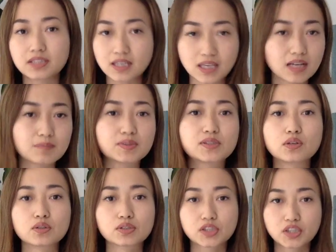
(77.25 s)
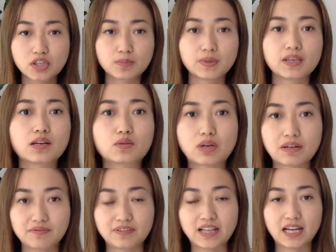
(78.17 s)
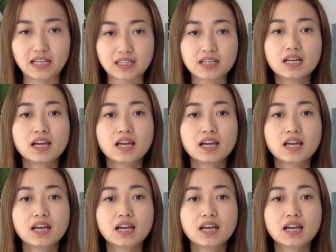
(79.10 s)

DMs, those could be a red flag,